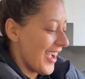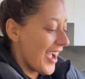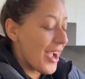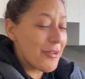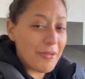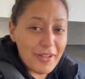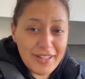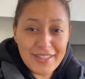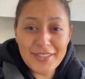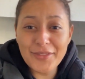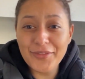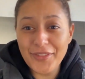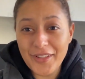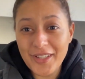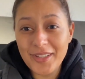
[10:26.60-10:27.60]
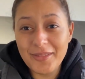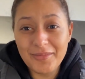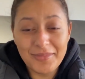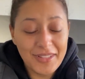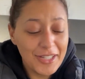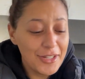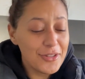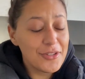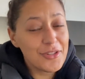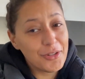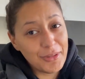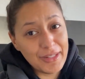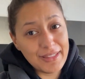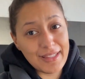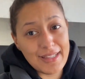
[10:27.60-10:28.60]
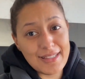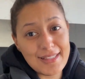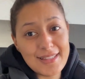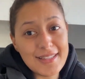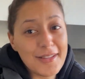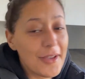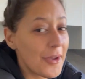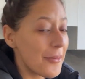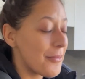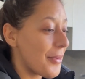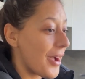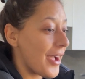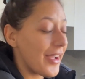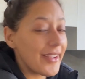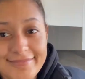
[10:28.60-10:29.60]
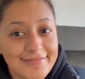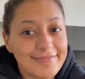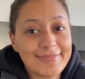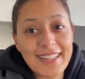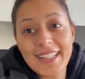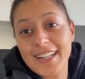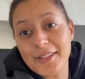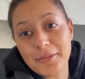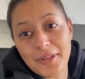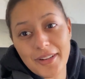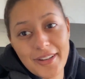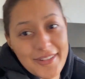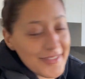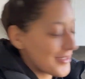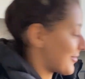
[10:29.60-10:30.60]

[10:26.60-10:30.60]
I wanted to film doing this, but it is what it is.